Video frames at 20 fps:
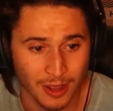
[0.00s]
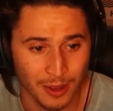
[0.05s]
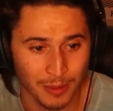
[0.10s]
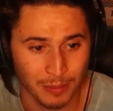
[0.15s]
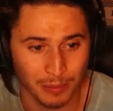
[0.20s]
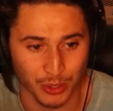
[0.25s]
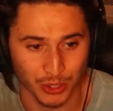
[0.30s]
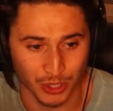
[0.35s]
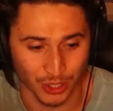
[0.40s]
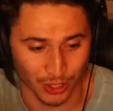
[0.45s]

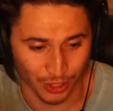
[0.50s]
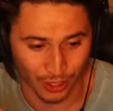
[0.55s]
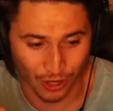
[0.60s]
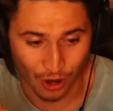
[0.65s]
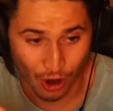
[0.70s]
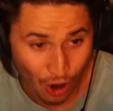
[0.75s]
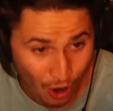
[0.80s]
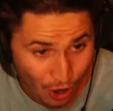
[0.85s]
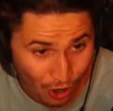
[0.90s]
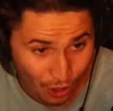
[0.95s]
put your
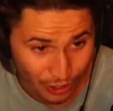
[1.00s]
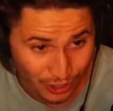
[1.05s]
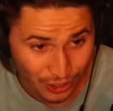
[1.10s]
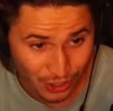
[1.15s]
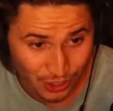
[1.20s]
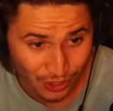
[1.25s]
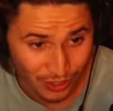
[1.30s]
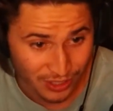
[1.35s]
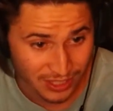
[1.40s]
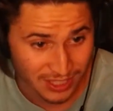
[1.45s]
car
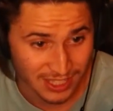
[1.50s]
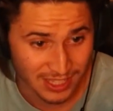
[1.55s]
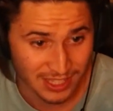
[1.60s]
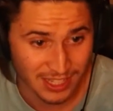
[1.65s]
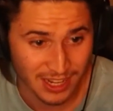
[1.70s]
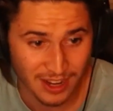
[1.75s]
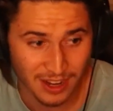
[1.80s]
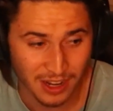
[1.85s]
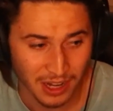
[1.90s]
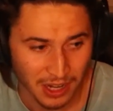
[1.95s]
insurance in
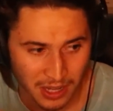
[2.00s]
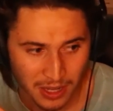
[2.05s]
there,